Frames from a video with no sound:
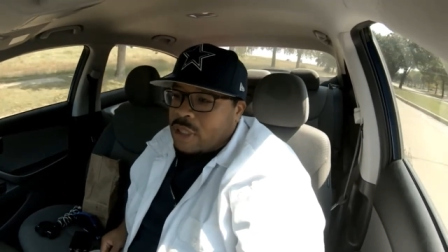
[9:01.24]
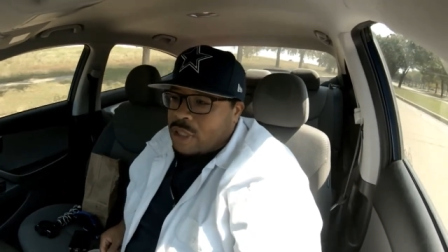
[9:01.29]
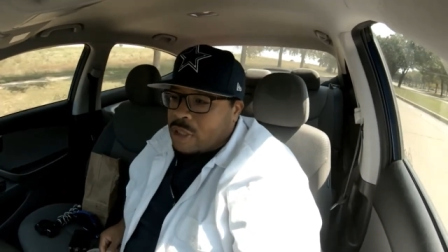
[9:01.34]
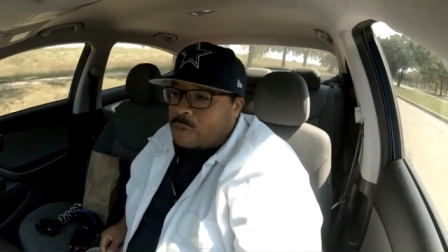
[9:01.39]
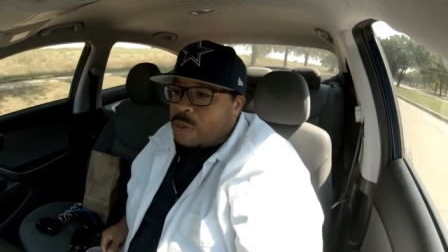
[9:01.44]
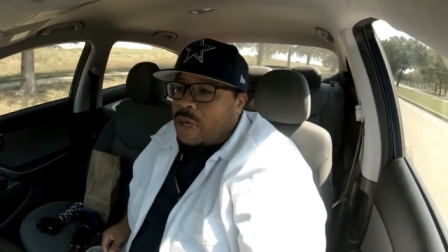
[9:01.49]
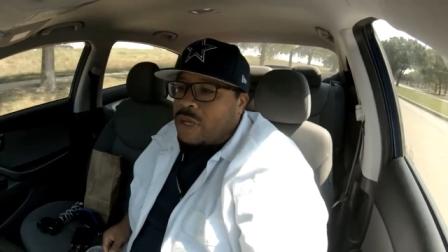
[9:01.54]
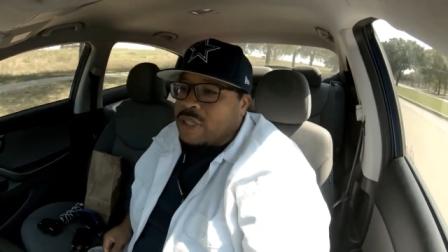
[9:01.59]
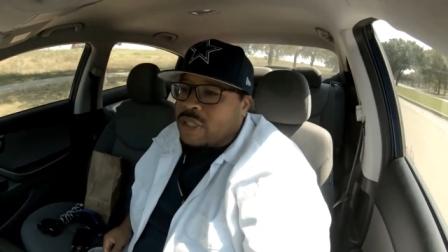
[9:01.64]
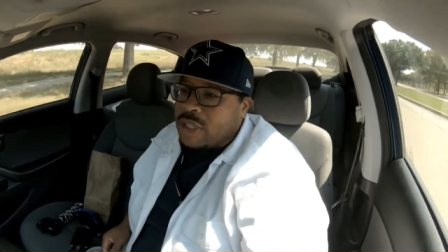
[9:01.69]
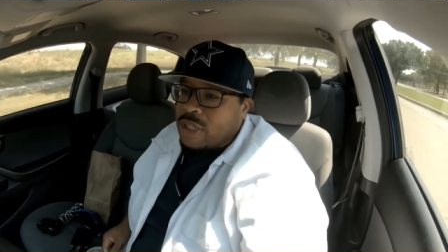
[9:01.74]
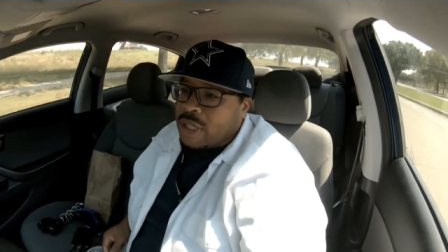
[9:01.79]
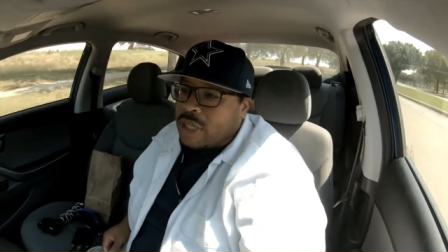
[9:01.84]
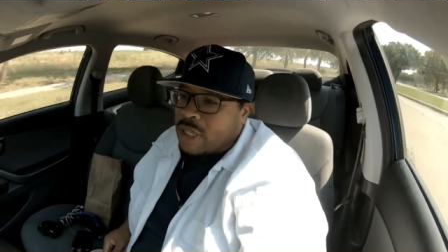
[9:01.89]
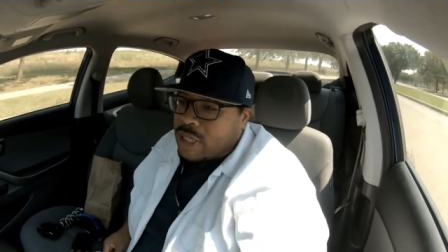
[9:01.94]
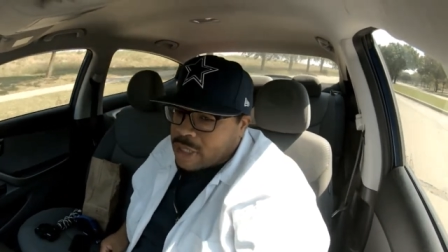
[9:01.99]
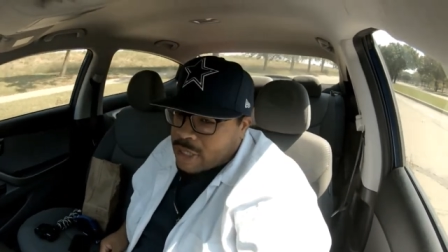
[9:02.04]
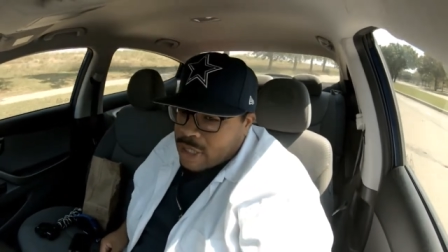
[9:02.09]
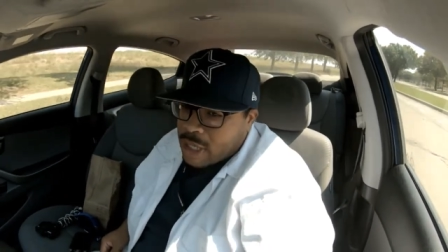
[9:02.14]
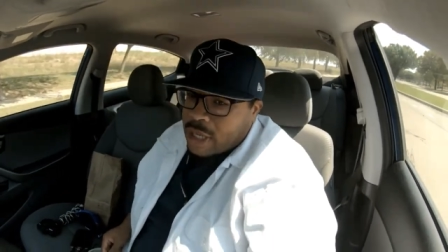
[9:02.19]
Especially
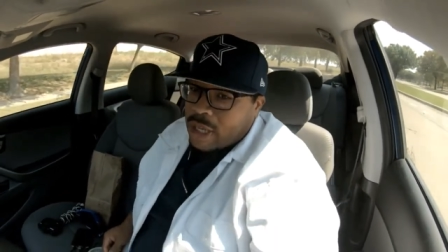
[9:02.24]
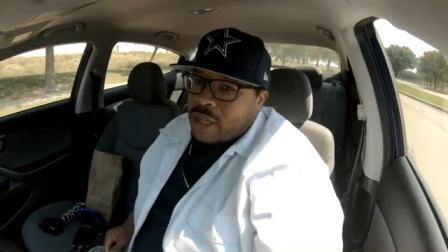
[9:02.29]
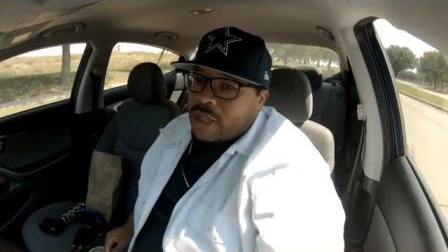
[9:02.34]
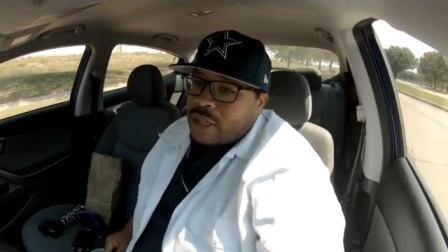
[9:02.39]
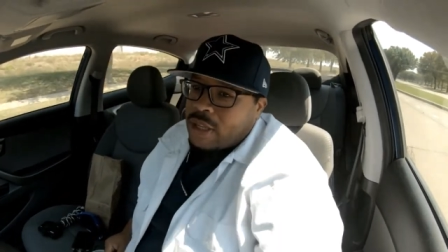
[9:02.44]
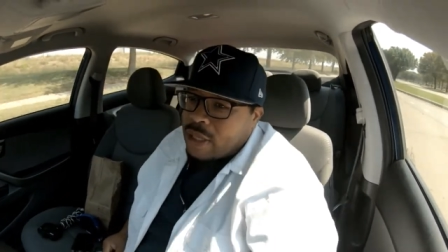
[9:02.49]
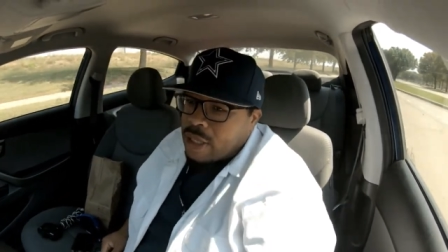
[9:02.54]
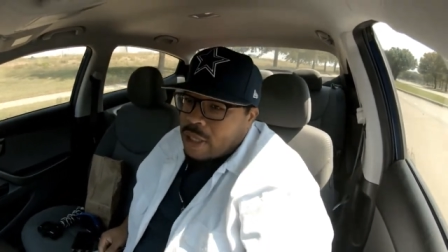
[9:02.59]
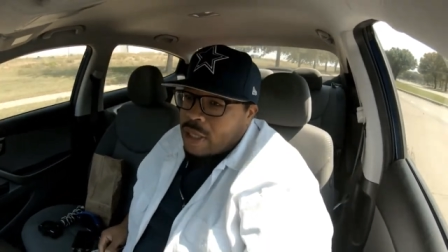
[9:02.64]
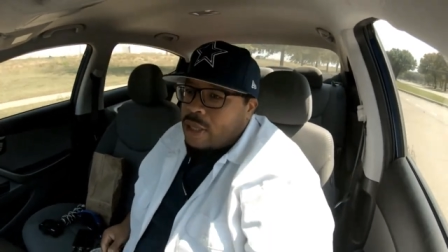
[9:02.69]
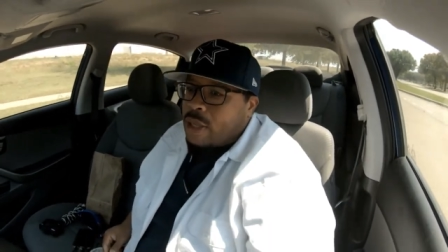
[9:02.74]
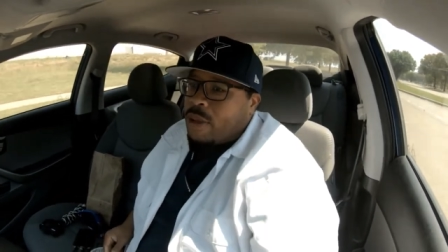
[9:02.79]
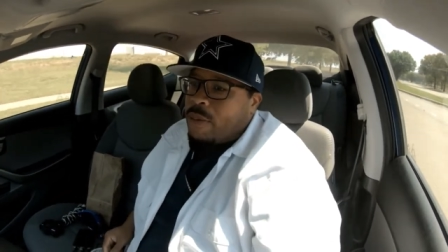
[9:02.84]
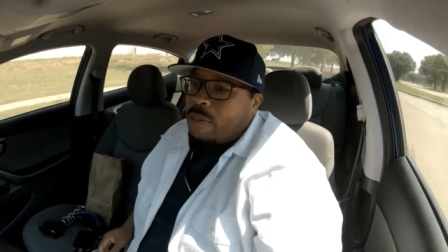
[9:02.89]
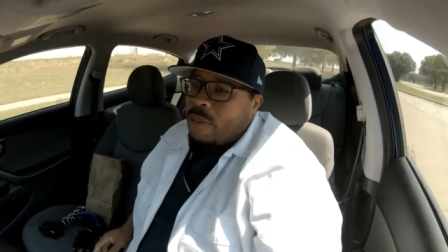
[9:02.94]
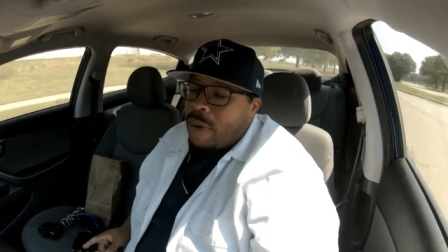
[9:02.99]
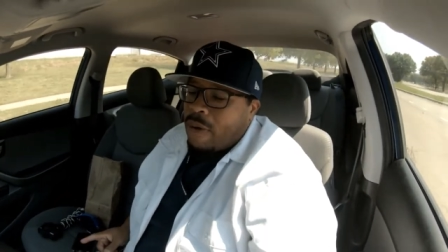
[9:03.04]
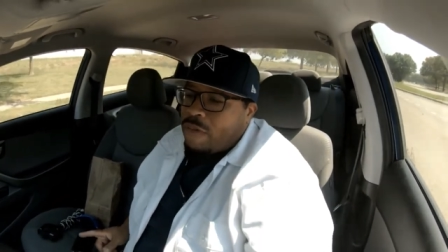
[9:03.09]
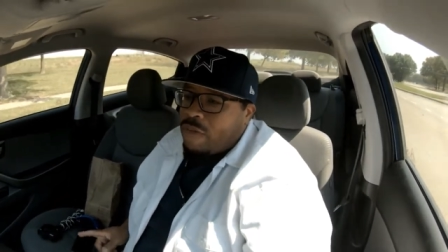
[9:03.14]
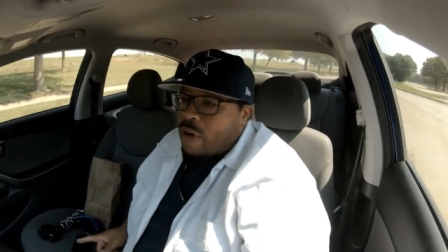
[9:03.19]
because
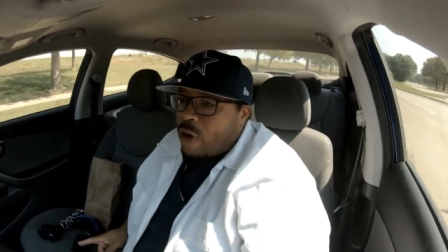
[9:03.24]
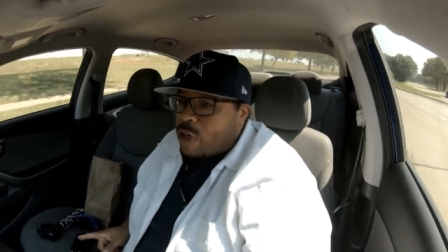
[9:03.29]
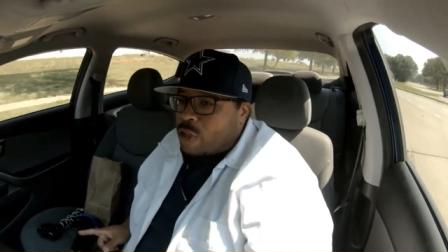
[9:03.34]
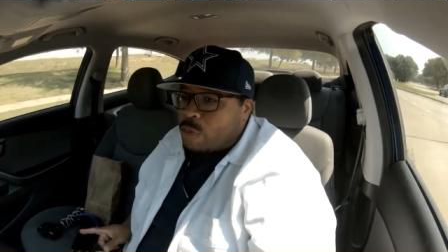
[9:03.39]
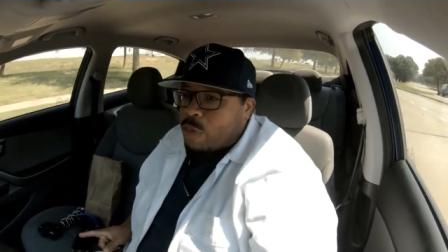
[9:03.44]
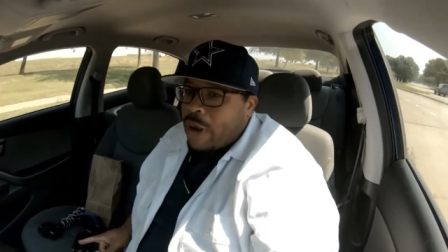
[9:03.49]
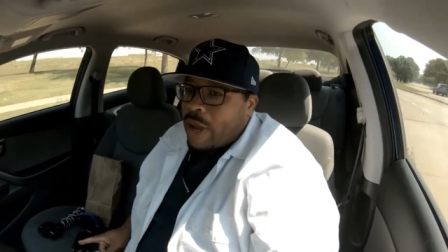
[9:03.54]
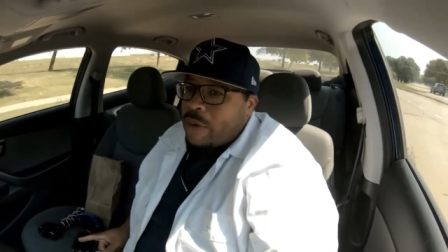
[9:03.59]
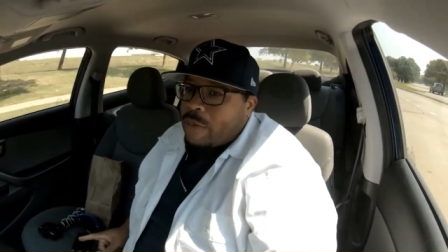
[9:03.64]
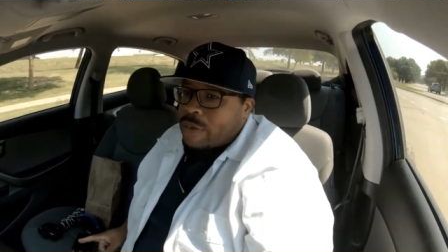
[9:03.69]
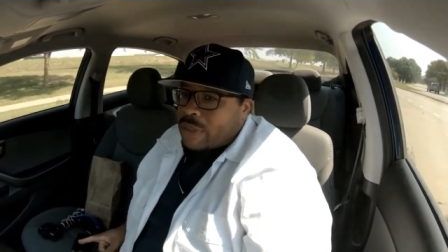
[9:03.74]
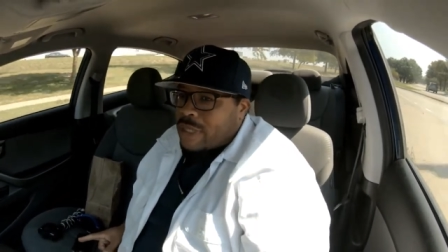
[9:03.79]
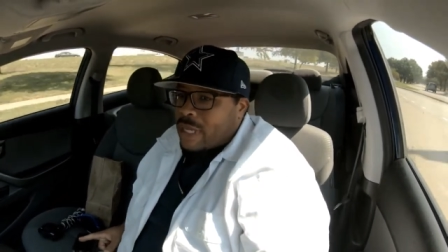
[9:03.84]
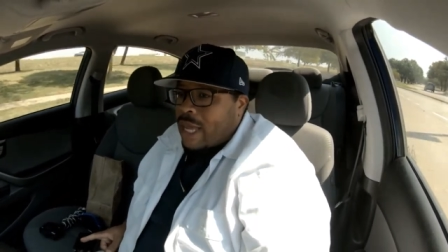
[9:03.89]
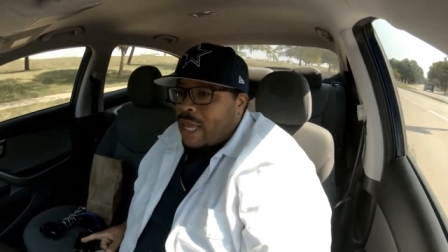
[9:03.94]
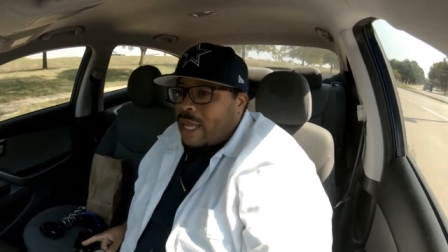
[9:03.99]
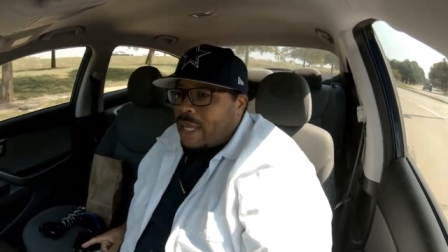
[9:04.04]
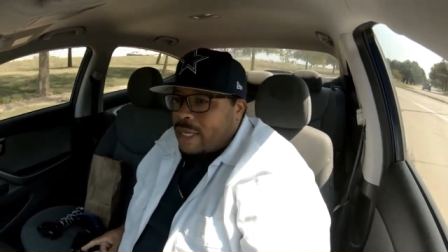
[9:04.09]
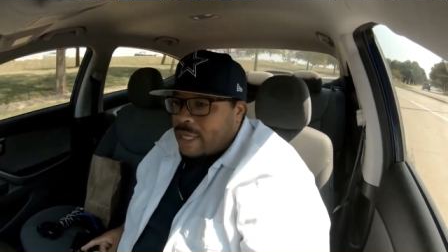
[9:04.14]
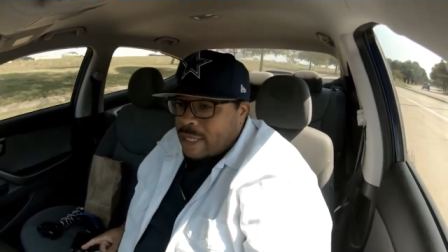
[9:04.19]
my first break was
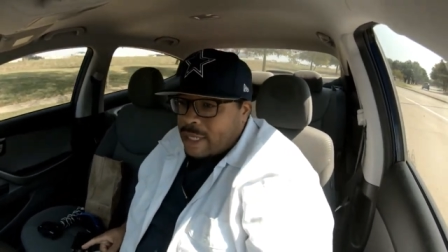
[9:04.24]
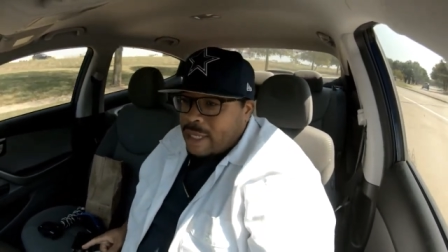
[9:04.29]
at